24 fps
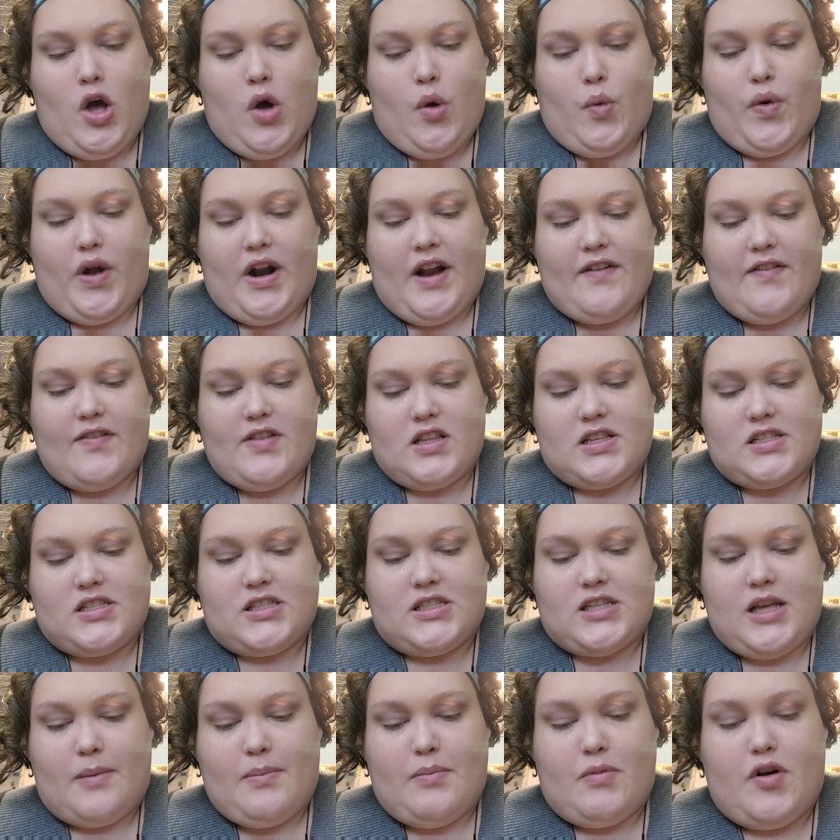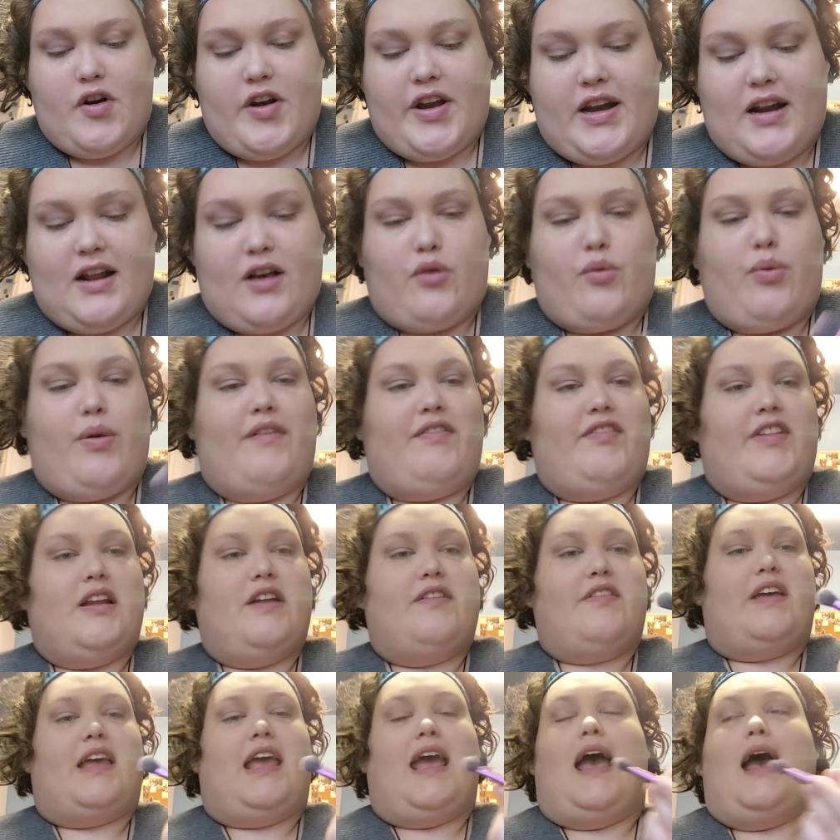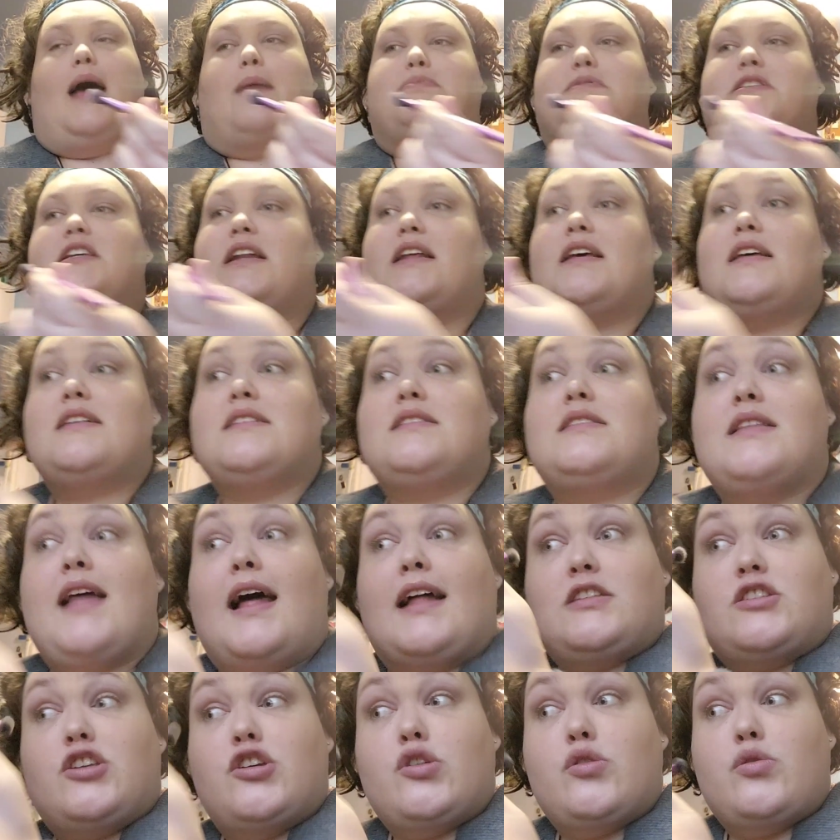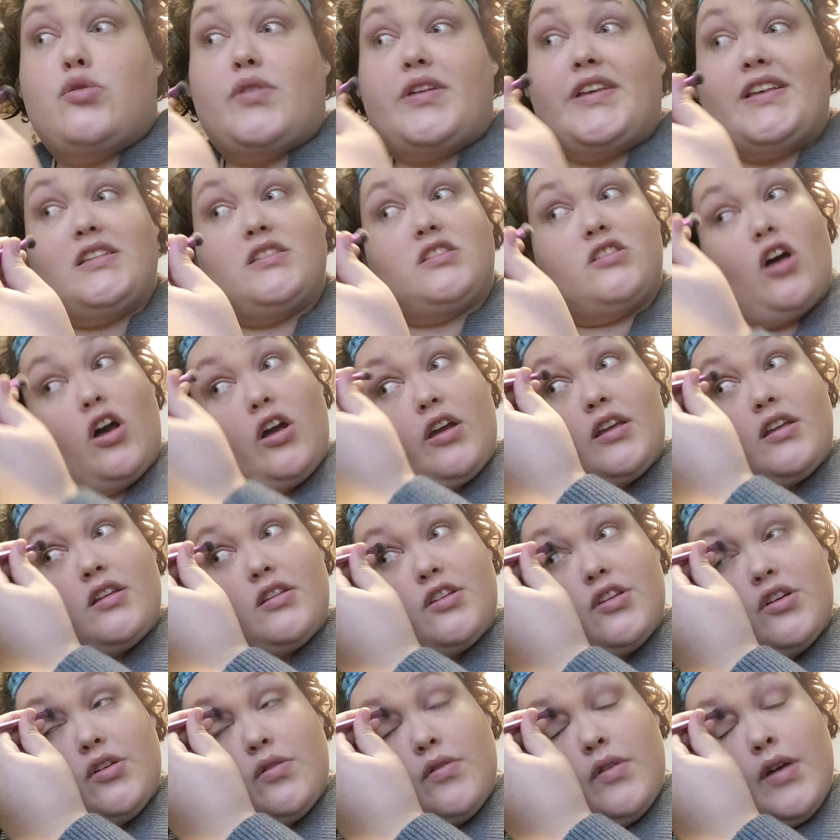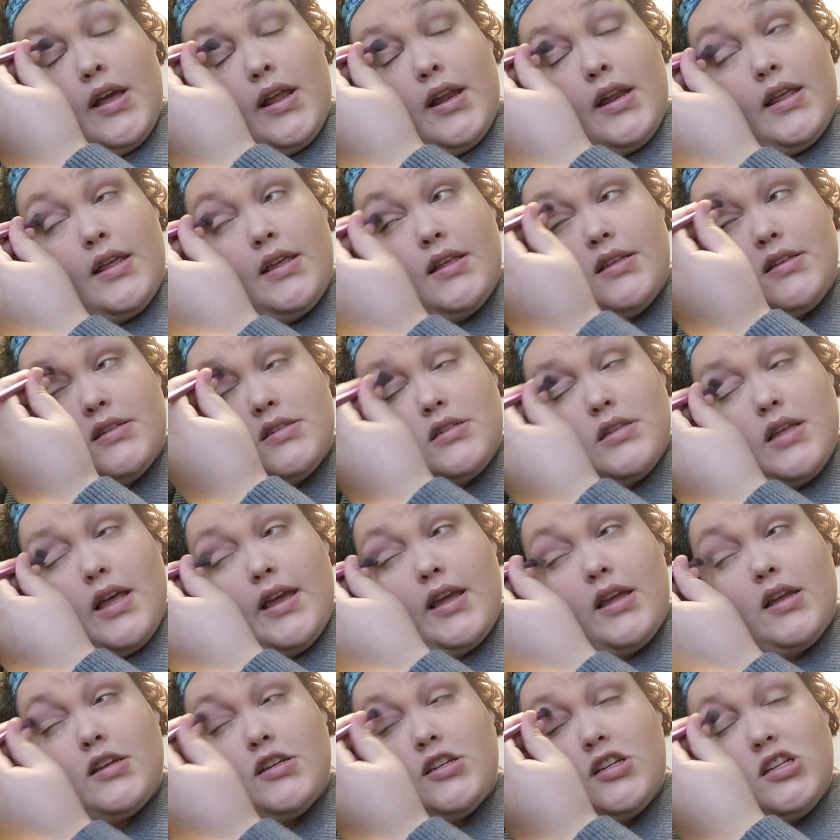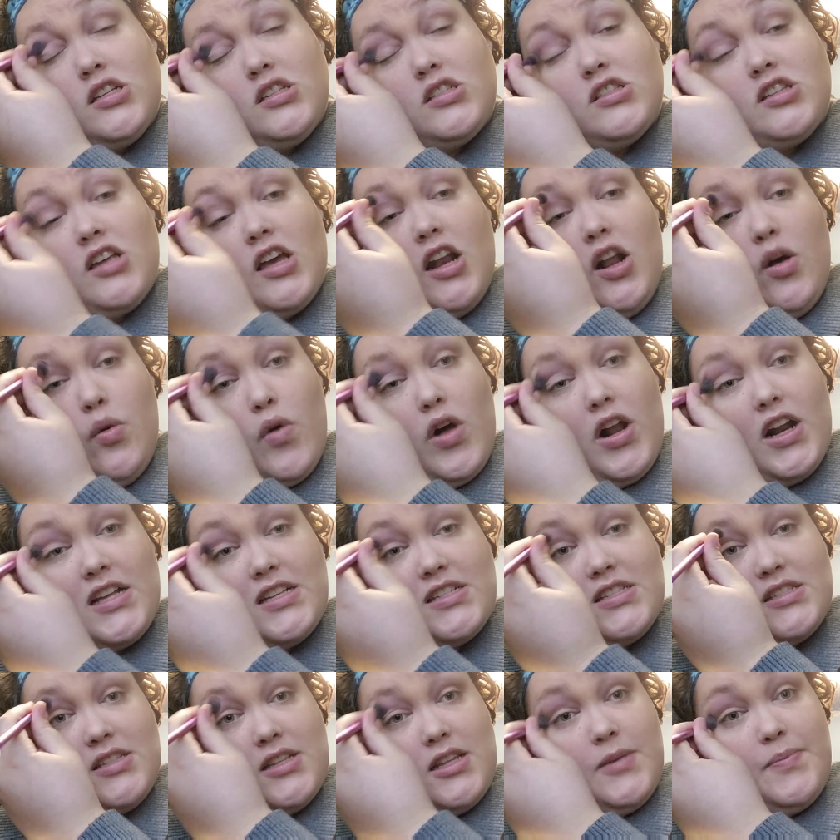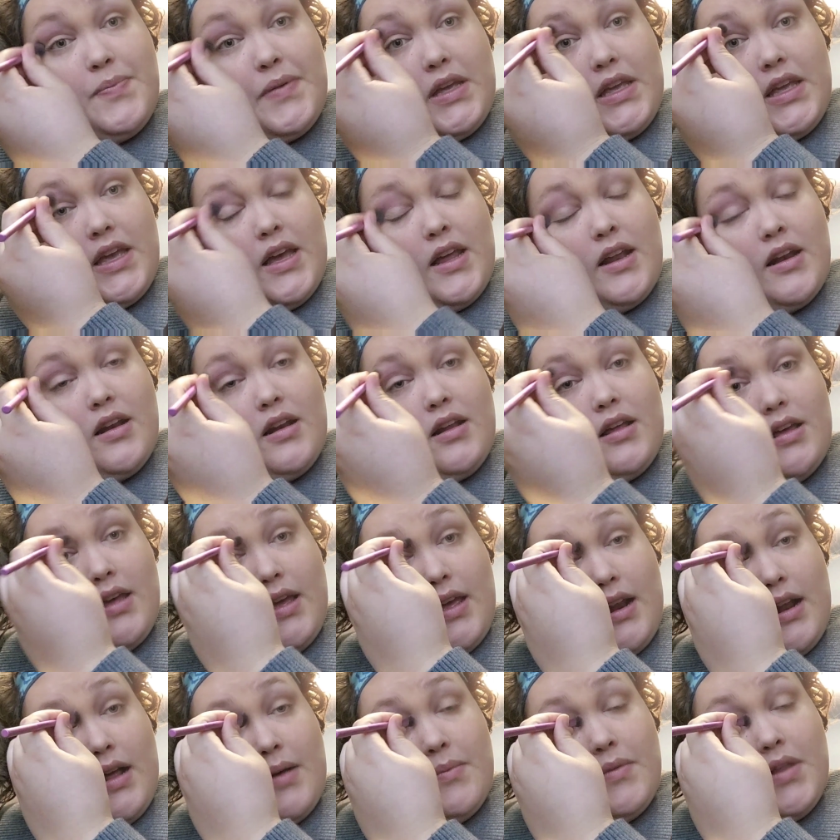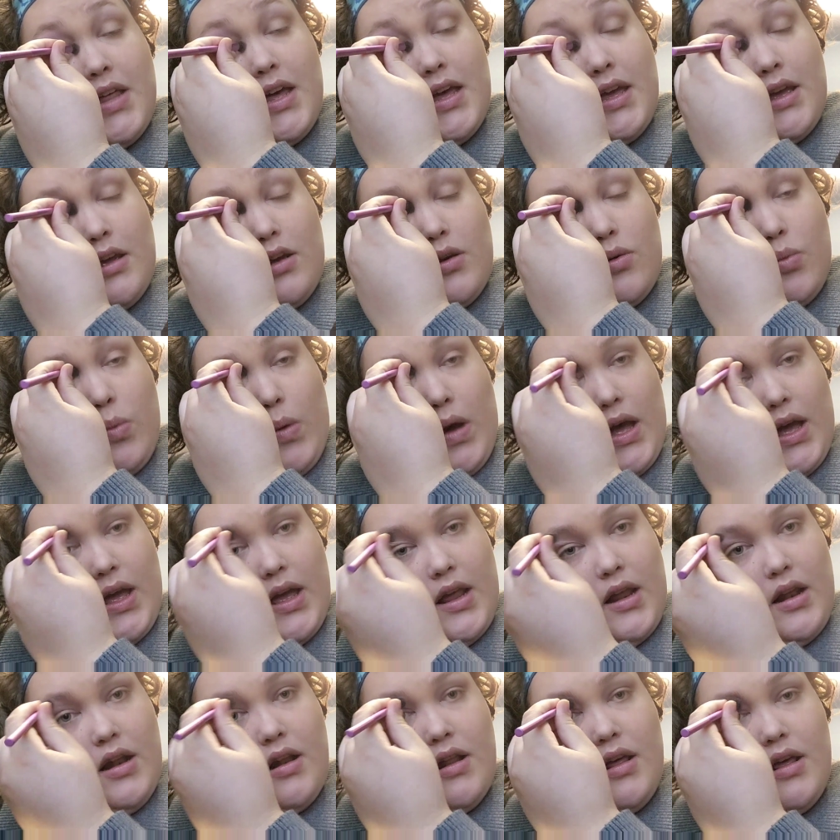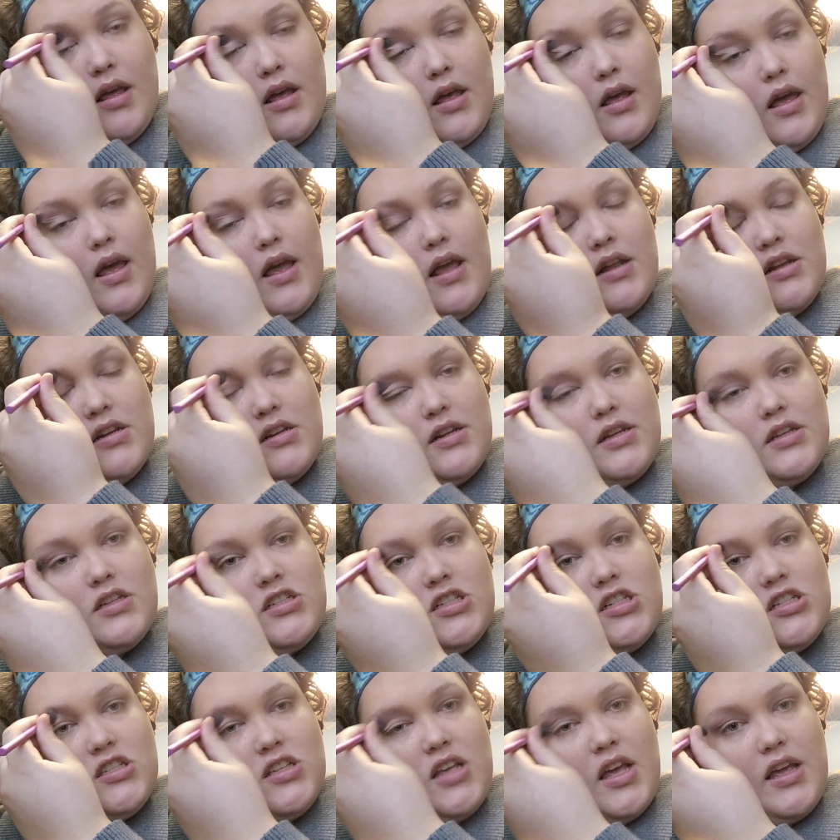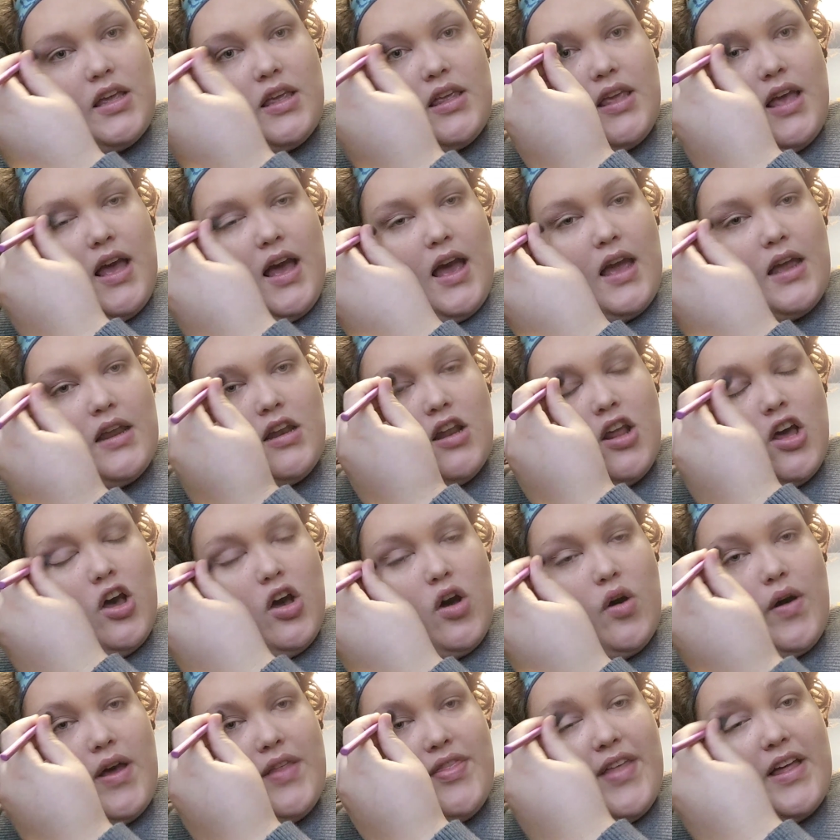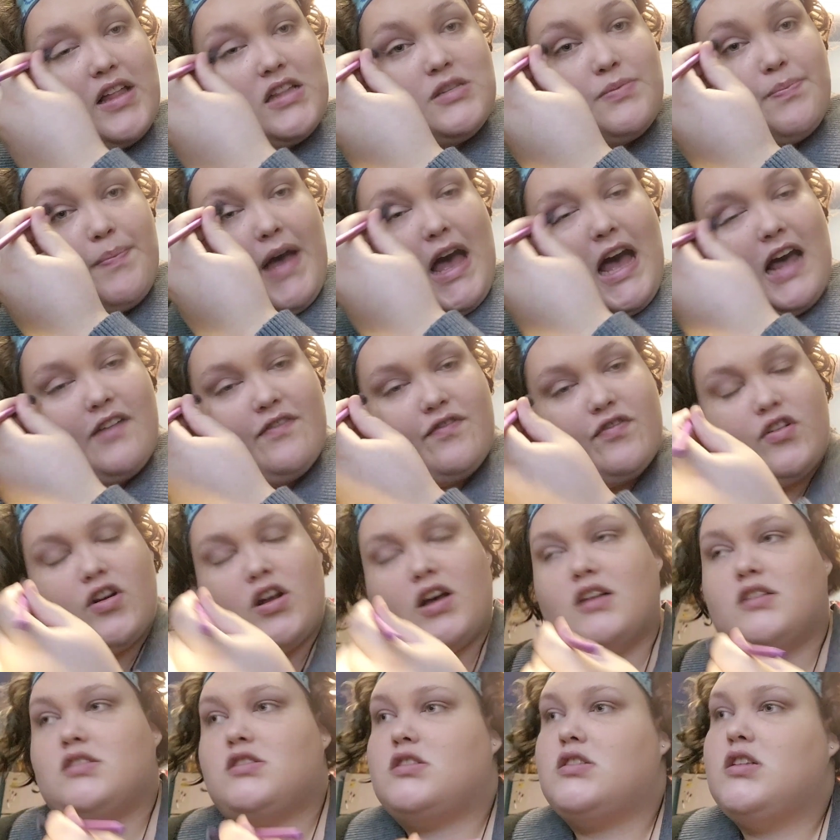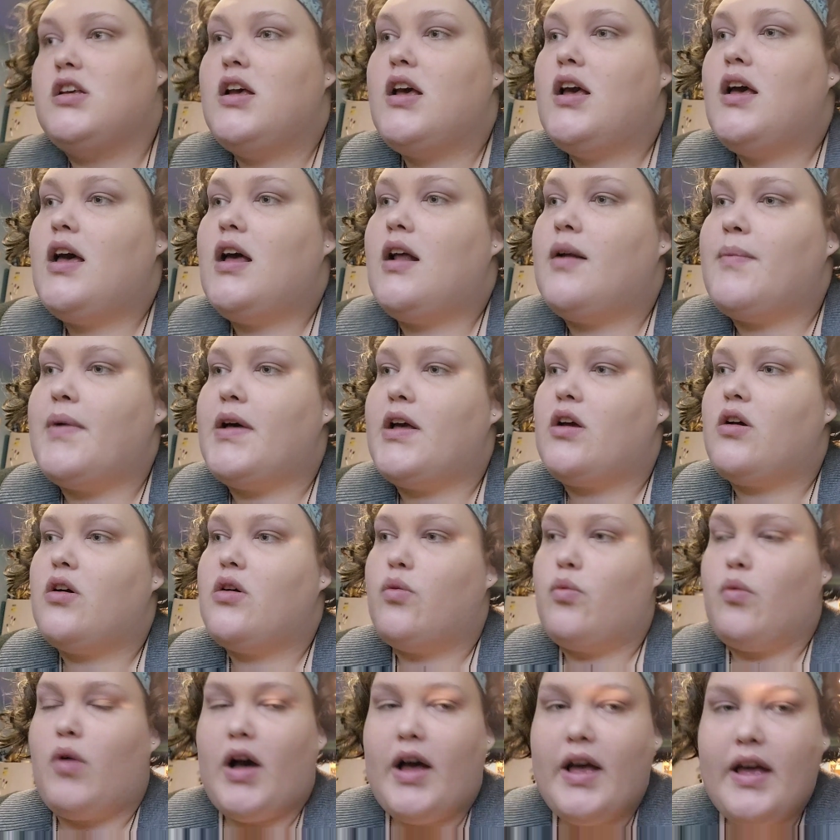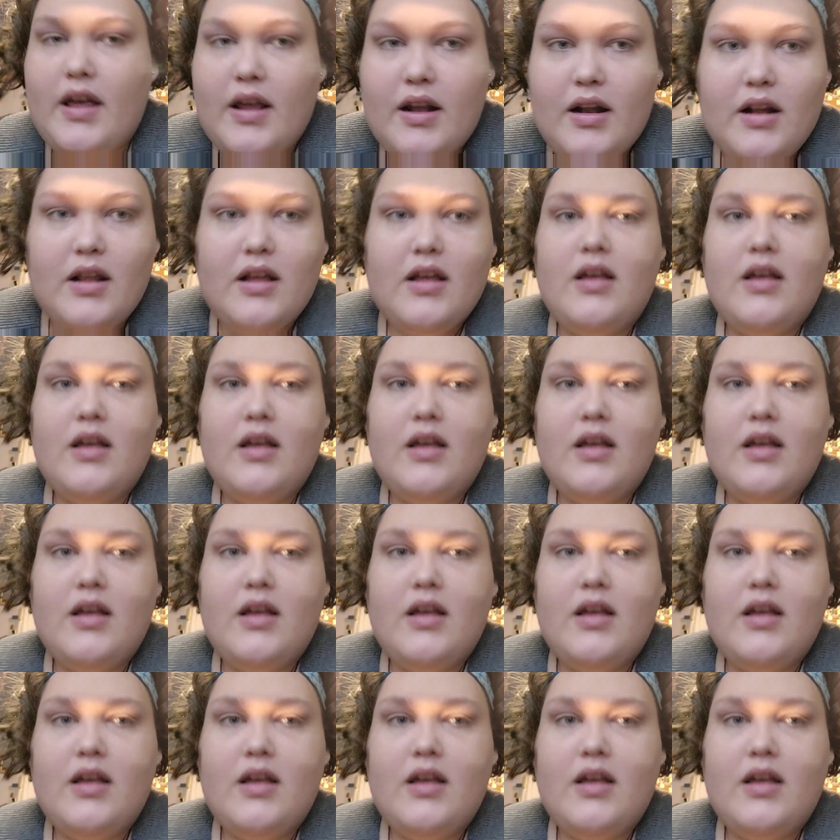whatever the submarine equivalent of a captain is, that's who he's talking to. And he's like, she's gonna want to sleep again. And I'm like, what? And she's like, yeah, I know, and that's bad for us. I'm like, what?